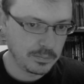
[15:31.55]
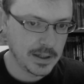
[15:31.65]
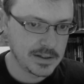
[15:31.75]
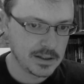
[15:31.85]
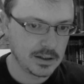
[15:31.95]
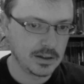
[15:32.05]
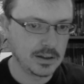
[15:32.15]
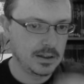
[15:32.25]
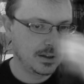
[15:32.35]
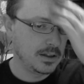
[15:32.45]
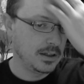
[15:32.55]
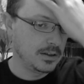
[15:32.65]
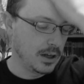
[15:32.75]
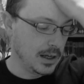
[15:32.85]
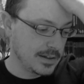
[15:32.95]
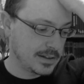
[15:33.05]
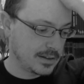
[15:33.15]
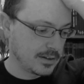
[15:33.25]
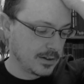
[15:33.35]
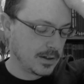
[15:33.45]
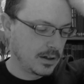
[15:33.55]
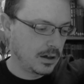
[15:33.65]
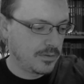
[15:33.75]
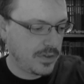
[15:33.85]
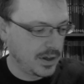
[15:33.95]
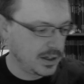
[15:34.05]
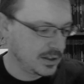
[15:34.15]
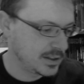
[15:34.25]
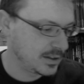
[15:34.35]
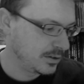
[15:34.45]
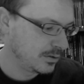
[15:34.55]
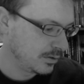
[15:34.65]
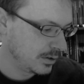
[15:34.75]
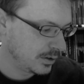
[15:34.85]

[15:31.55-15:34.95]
place it in the list of things you